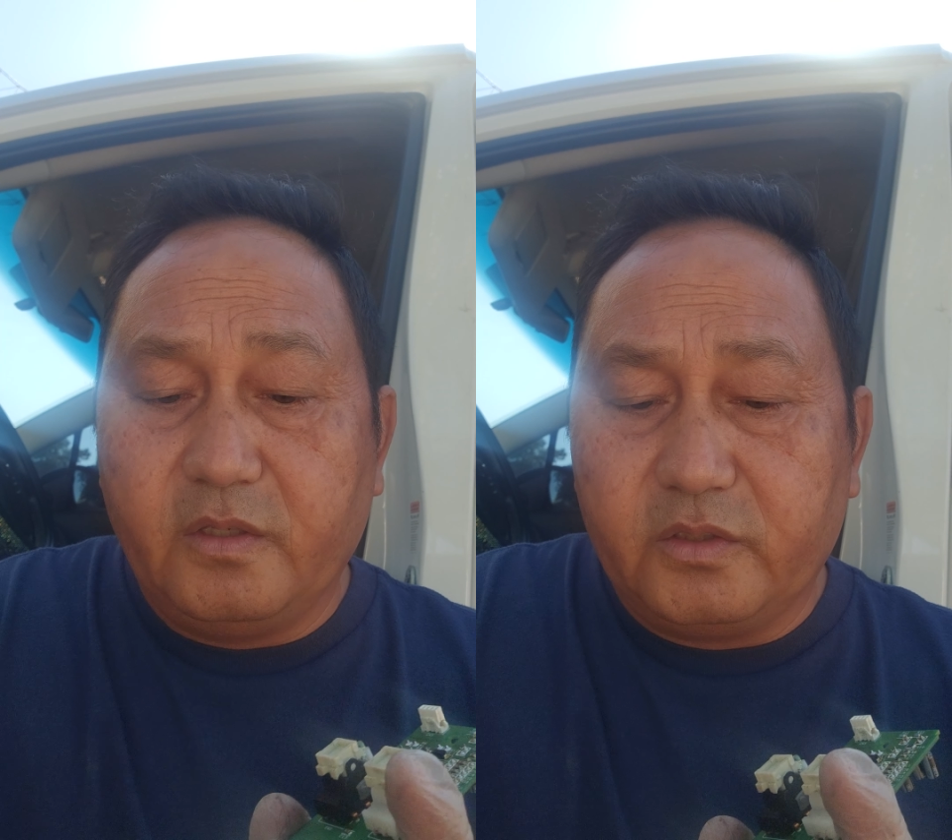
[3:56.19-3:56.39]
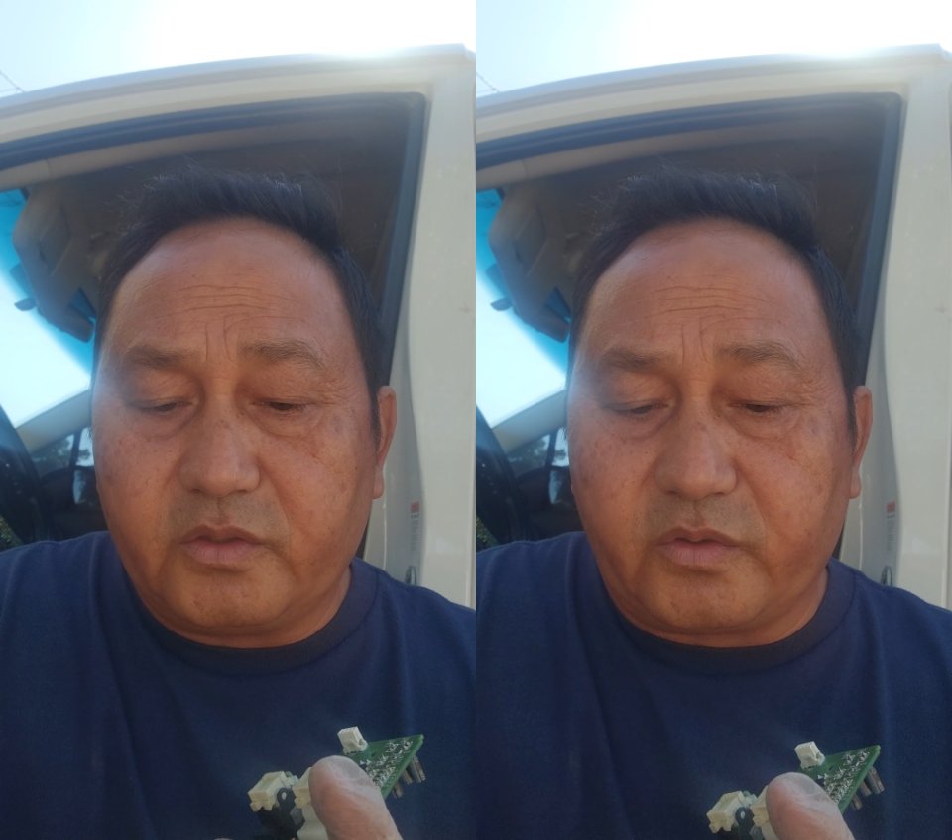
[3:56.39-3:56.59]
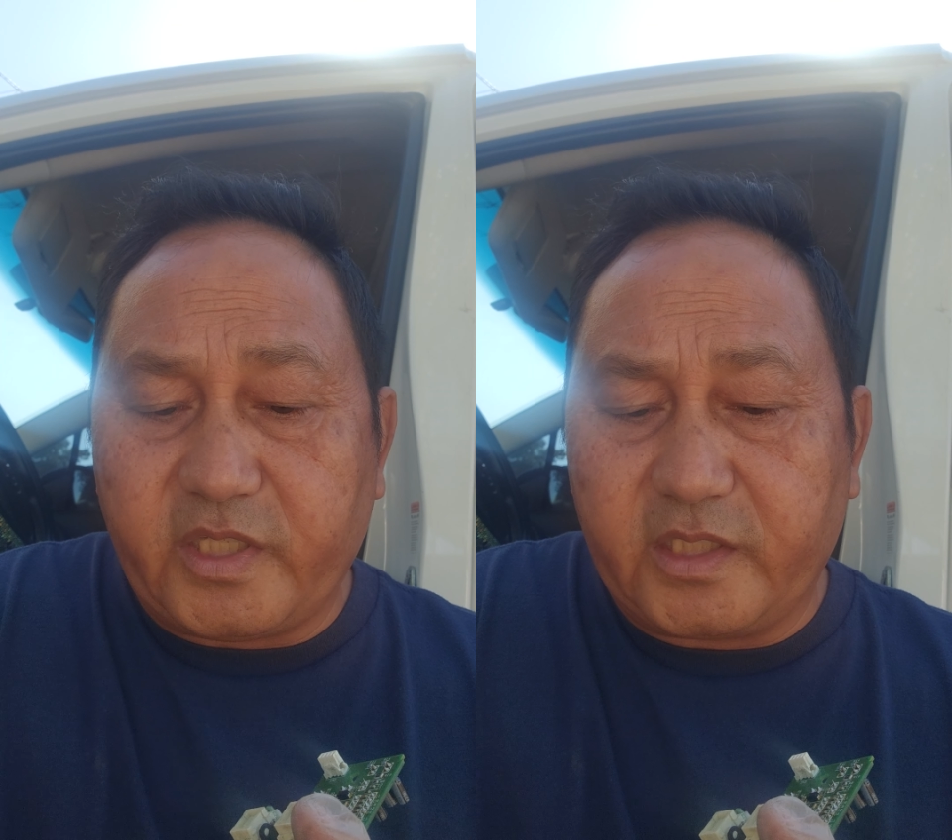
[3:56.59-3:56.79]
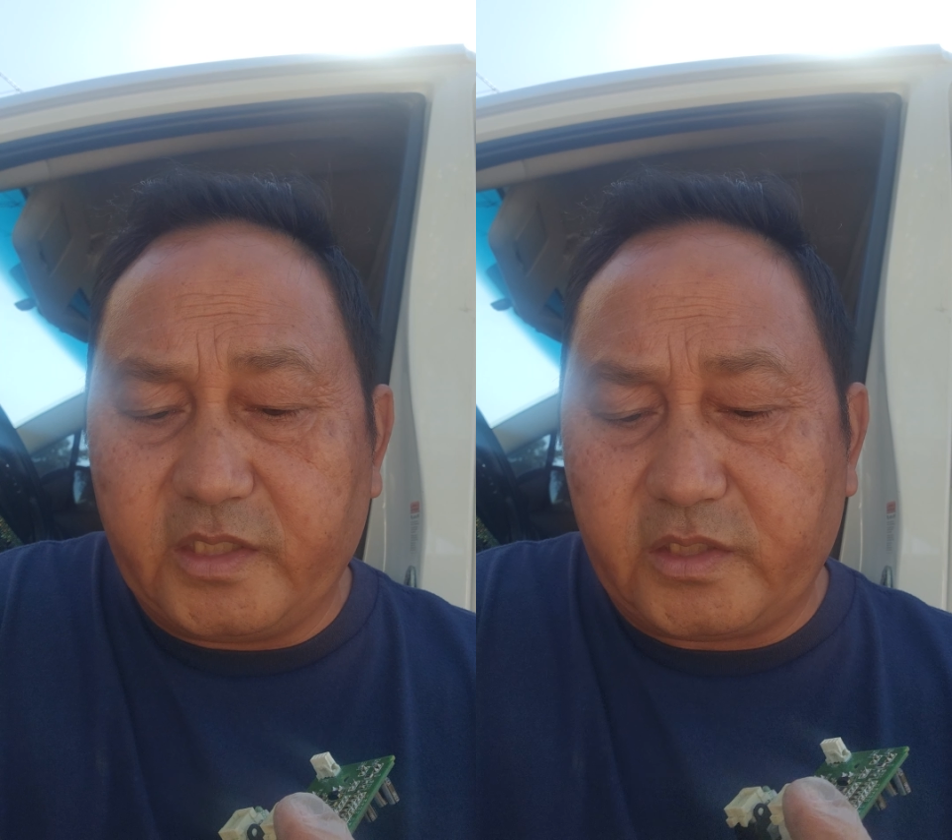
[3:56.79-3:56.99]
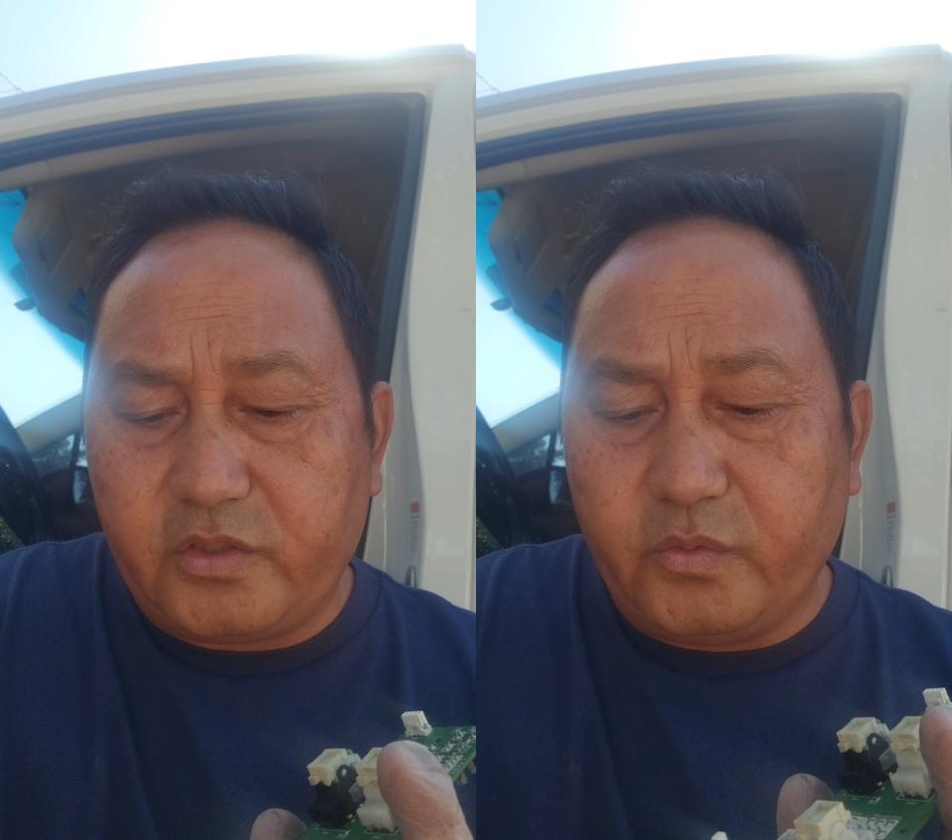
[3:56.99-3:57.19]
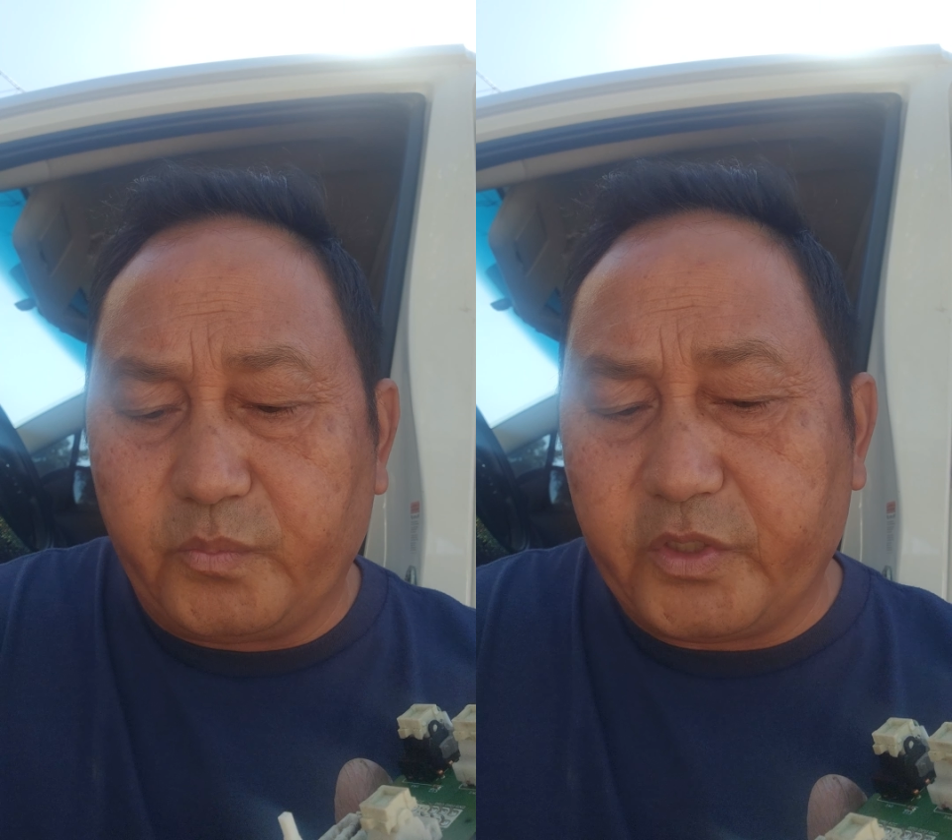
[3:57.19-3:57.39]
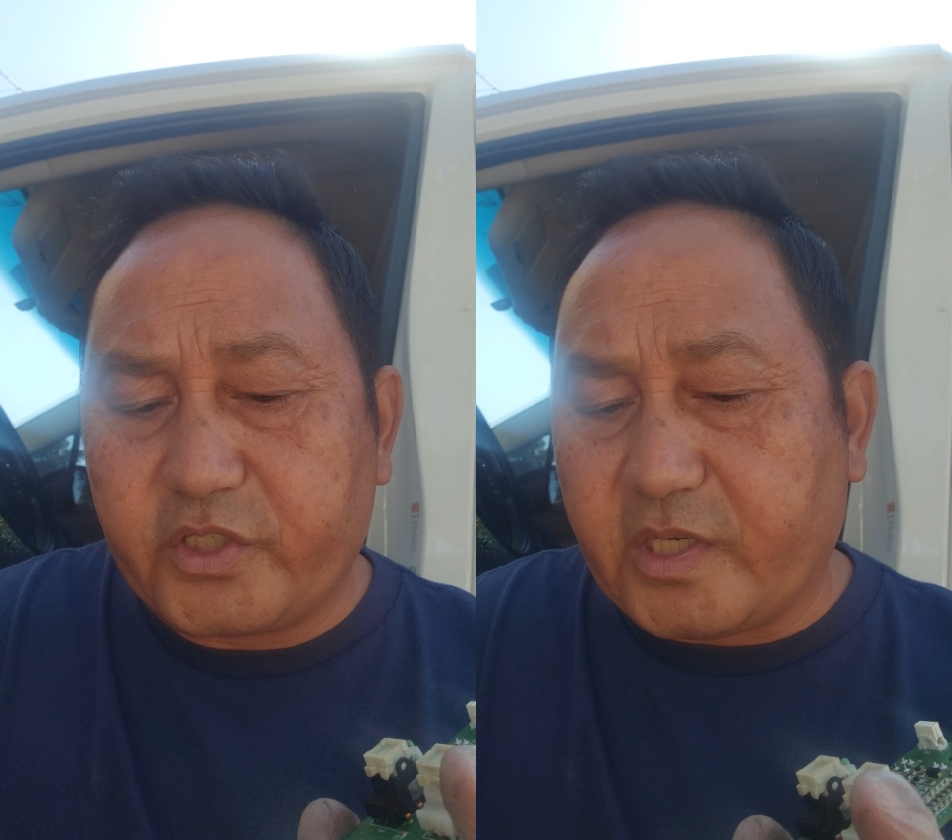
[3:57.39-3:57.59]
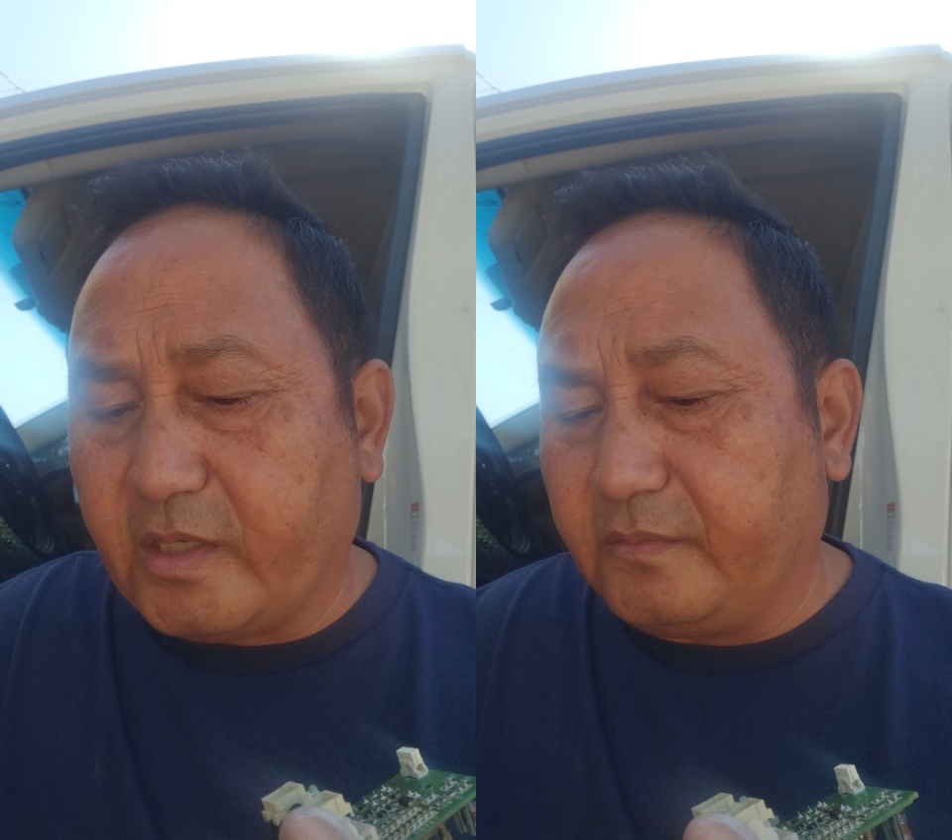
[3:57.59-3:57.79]
So take this 2 bridge
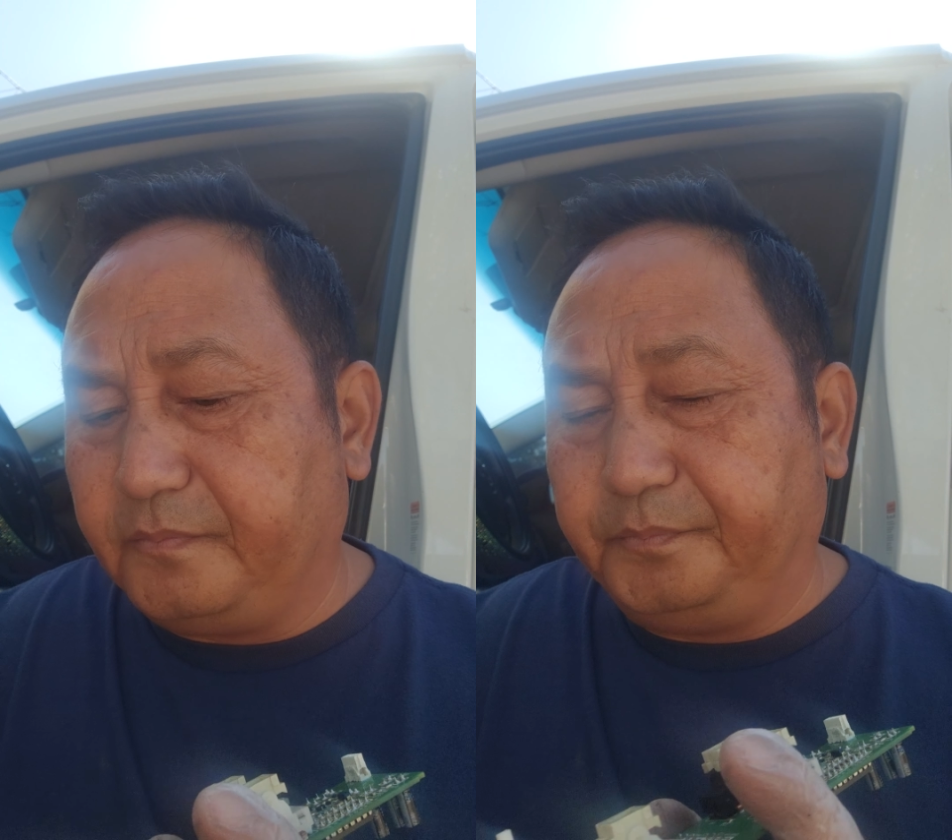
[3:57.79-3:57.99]
out,